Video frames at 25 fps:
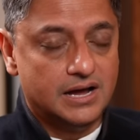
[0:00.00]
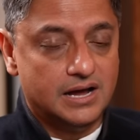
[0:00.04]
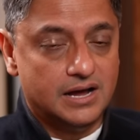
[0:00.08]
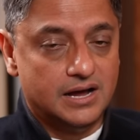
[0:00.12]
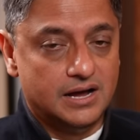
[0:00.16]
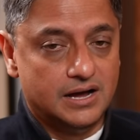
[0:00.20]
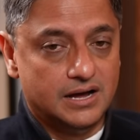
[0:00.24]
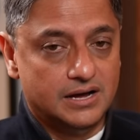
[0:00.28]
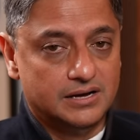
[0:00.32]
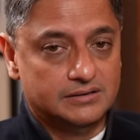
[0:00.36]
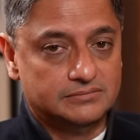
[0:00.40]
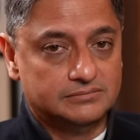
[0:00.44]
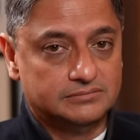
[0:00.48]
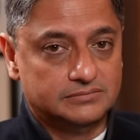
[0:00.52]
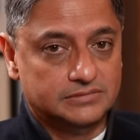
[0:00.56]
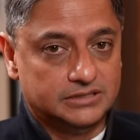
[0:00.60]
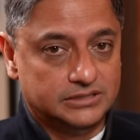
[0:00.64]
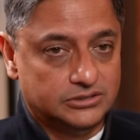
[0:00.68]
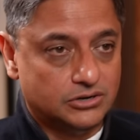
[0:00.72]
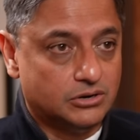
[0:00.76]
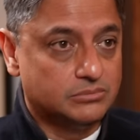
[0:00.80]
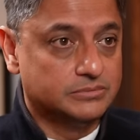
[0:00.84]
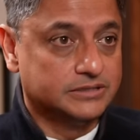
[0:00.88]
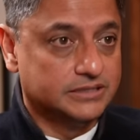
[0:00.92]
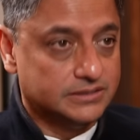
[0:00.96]
Um,
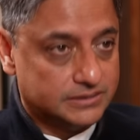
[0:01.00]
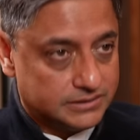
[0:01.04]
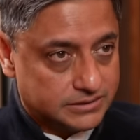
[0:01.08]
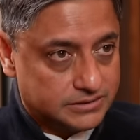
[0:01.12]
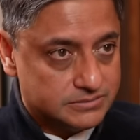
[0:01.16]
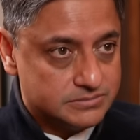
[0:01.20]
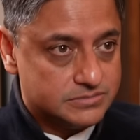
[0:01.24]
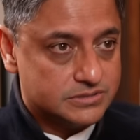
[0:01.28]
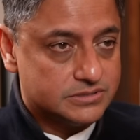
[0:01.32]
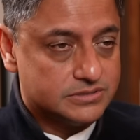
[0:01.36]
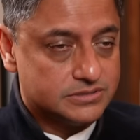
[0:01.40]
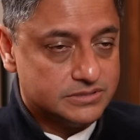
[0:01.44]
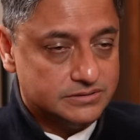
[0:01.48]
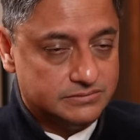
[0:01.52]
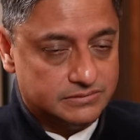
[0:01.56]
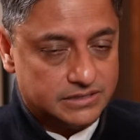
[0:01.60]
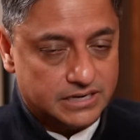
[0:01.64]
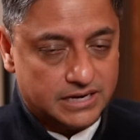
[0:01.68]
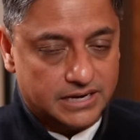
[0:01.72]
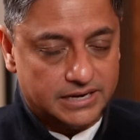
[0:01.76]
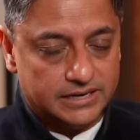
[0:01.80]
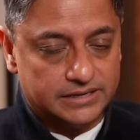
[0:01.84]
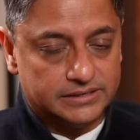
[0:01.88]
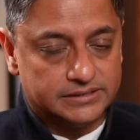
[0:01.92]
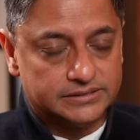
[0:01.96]
in nominal terms, it's even
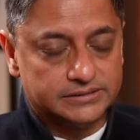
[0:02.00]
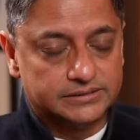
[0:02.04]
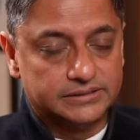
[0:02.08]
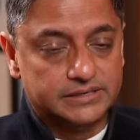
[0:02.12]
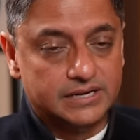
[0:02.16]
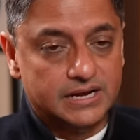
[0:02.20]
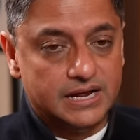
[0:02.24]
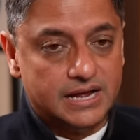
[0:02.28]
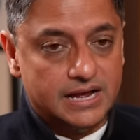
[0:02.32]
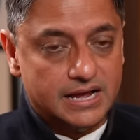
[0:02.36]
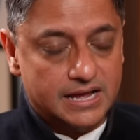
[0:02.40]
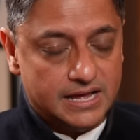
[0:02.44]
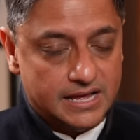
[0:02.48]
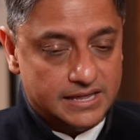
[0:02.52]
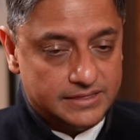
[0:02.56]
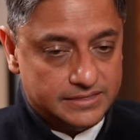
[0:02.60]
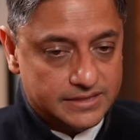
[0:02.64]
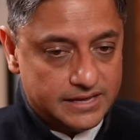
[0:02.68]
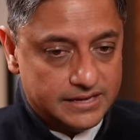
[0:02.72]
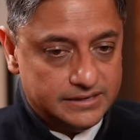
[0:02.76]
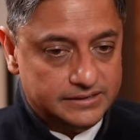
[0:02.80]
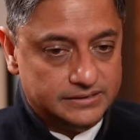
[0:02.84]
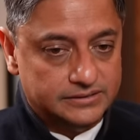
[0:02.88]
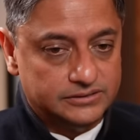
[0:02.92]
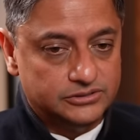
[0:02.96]
higher and
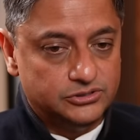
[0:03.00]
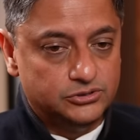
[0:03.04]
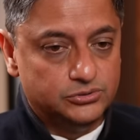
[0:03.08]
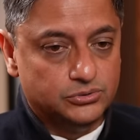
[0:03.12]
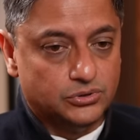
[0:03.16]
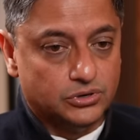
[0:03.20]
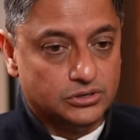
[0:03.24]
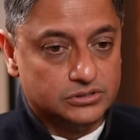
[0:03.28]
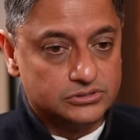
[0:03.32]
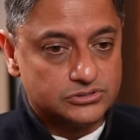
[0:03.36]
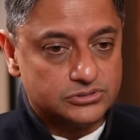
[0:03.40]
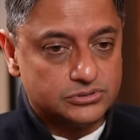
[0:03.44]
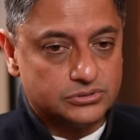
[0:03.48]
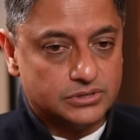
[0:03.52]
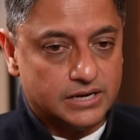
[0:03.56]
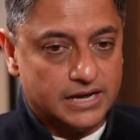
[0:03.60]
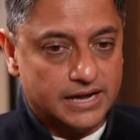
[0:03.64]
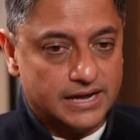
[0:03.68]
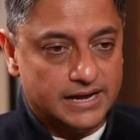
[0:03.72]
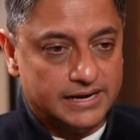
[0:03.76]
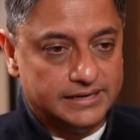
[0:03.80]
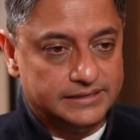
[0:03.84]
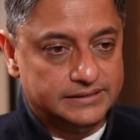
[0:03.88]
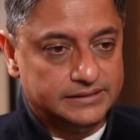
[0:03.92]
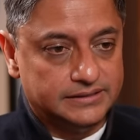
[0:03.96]
then you also
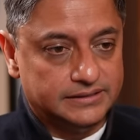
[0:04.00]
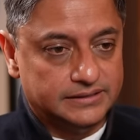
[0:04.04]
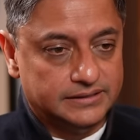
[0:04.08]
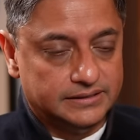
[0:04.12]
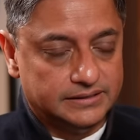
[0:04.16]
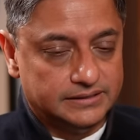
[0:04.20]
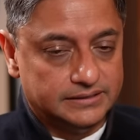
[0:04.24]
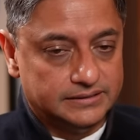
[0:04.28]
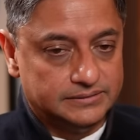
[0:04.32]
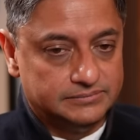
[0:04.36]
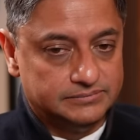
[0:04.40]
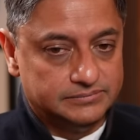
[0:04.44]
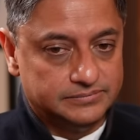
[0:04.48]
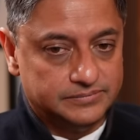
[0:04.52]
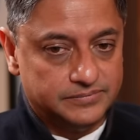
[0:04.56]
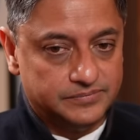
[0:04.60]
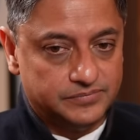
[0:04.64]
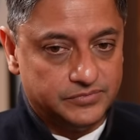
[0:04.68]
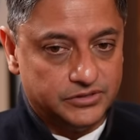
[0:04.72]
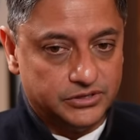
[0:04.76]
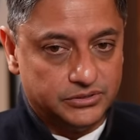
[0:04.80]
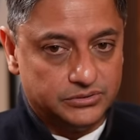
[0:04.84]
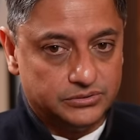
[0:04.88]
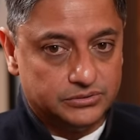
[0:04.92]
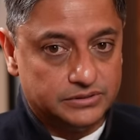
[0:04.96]
had um,
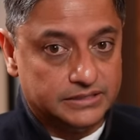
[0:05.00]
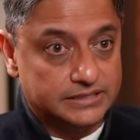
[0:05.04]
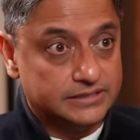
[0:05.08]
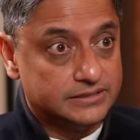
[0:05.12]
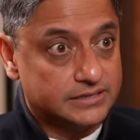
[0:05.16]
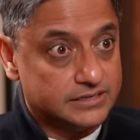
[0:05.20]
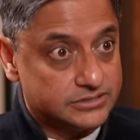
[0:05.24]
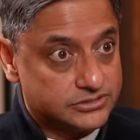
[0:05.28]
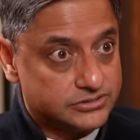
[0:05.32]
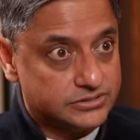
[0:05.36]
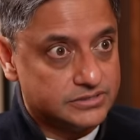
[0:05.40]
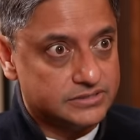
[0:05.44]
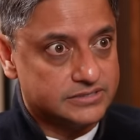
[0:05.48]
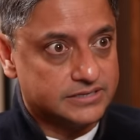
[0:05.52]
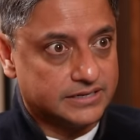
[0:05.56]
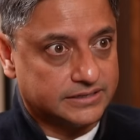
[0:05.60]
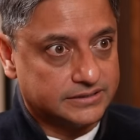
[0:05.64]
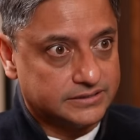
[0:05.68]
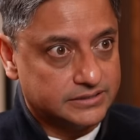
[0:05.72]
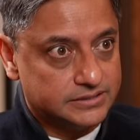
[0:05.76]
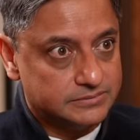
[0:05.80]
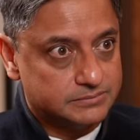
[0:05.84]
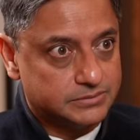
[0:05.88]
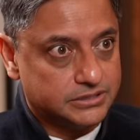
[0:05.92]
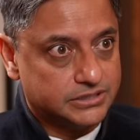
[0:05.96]
you know the industrial
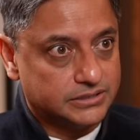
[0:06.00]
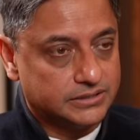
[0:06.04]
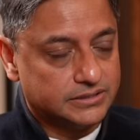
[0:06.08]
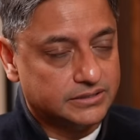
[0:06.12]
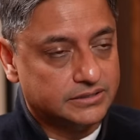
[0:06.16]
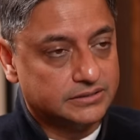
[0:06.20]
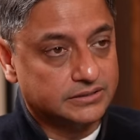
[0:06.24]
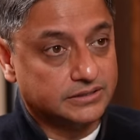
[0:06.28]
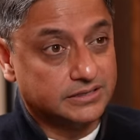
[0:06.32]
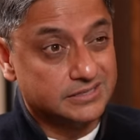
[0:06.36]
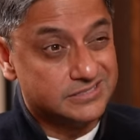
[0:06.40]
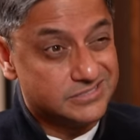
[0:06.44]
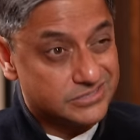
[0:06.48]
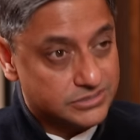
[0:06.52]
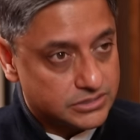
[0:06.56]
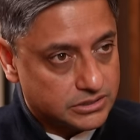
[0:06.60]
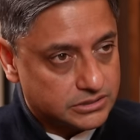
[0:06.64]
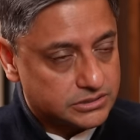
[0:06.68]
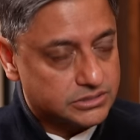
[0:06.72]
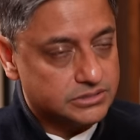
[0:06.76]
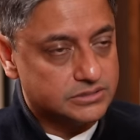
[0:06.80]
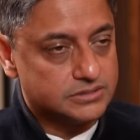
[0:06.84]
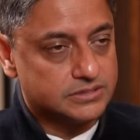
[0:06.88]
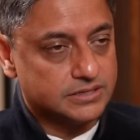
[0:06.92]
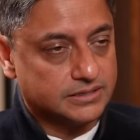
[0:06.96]
sector in particular the
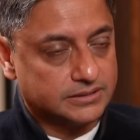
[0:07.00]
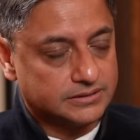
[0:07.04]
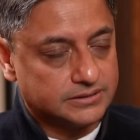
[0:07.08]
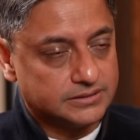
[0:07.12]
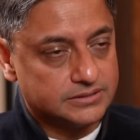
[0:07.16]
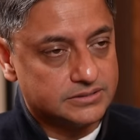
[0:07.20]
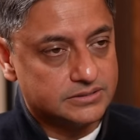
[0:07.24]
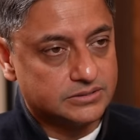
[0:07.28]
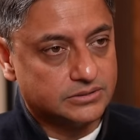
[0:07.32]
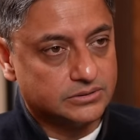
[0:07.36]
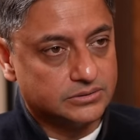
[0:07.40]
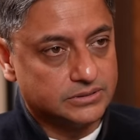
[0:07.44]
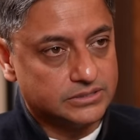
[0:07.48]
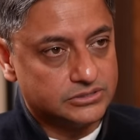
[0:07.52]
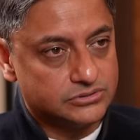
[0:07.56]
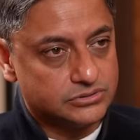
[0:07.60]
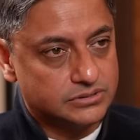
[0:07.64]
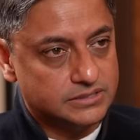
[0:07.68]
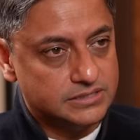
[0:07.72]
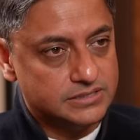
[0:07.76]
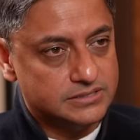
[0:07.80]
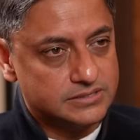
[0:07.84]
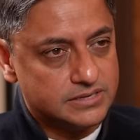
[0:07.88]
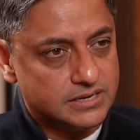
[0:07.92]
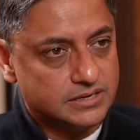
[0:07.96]
construction sector is growing so
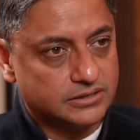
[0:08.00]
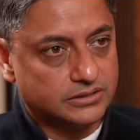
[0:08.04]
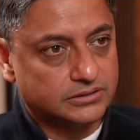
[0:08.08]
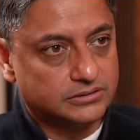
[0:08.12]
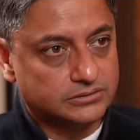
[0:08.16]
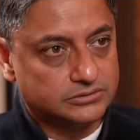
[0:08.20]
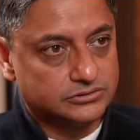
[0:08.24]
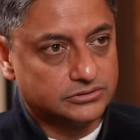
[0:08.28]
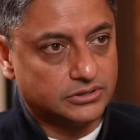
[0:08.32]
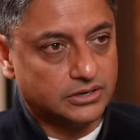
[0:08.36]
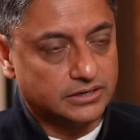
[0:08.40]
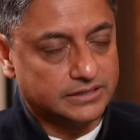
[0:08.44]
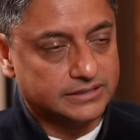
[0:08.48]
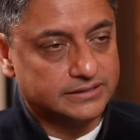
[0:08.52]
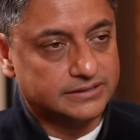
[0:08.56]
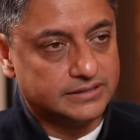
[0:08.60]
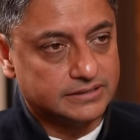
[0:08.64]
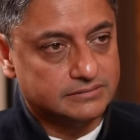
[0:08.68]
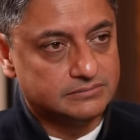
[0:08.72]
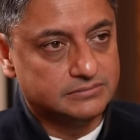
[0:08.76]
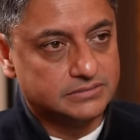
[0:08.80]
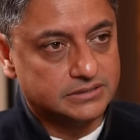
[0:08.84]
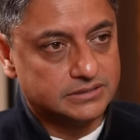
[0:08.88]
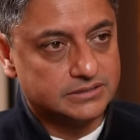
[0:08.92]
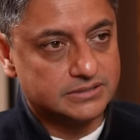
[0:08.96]
these are solid
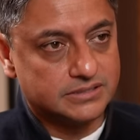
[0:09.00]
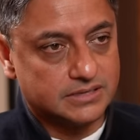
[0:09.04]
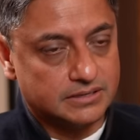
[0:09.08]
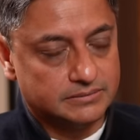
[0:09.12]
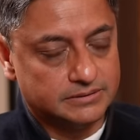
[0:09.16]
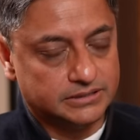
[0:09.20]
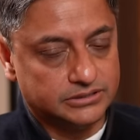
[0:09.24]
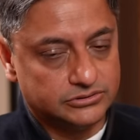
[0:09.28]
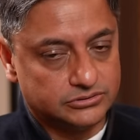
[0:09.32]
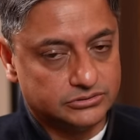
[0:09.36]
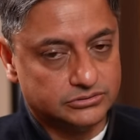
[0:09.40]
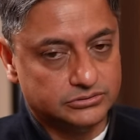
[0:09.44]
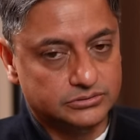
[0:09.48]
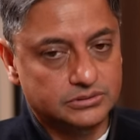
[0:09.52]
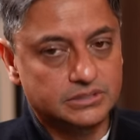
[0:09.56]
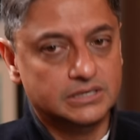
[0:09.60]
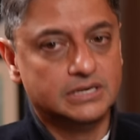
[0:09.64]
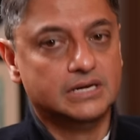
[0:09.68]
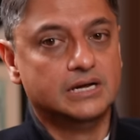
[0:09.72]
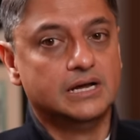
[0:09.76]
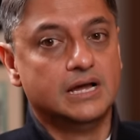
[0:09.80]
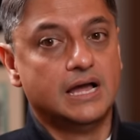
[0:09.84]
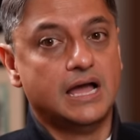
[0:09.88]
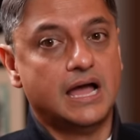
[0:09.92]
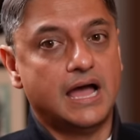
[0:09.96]
numbers coming through
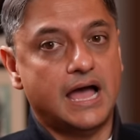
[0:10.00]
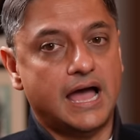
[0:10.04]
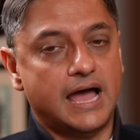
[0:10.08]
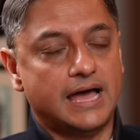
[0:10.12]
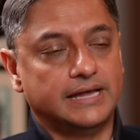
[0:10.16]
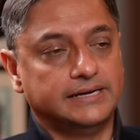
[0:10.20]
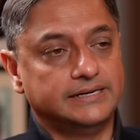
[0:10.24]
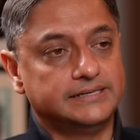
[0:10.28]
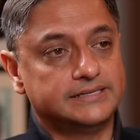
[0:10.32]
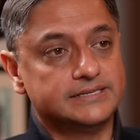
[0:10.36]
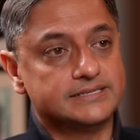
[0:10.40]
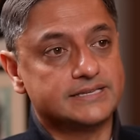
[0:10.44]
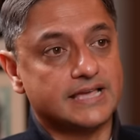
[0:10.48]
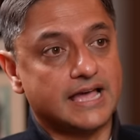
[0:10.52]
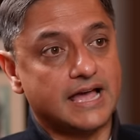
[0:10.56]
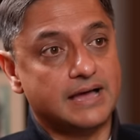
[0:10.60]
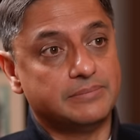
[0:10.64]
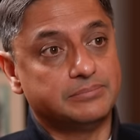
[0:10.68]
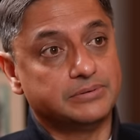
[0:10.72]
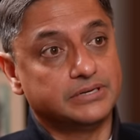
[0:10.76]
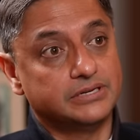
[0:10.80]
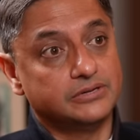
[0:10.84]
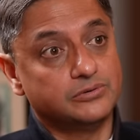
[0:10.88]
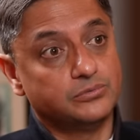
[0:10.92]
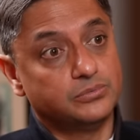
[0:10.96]
and it is
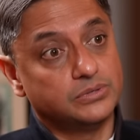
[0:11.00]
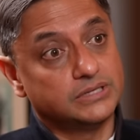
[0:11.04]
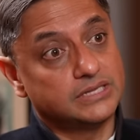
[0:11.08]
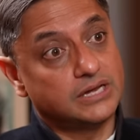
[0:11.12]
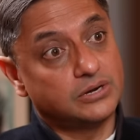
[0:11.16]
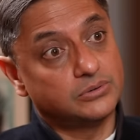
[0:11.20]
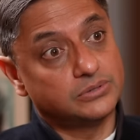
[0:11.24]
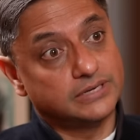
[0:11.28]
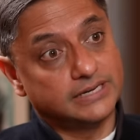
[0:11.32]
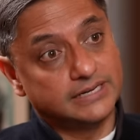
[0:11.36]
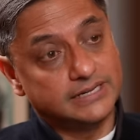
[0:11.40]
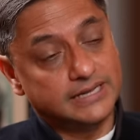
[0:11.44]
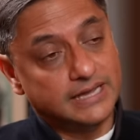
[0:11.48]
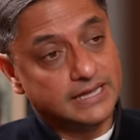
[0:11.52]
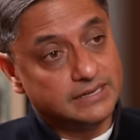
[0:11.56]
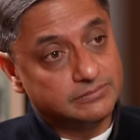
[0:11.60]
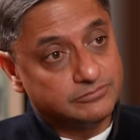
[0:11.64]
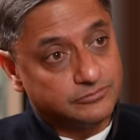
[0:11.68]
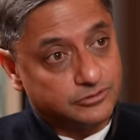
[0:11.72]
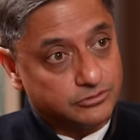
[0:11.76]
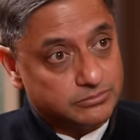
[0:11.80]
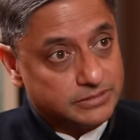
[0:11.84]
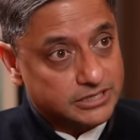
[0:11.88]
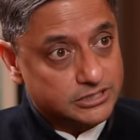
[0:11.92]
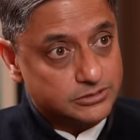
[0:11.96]
happening without any
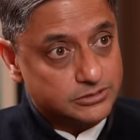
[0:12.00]
help from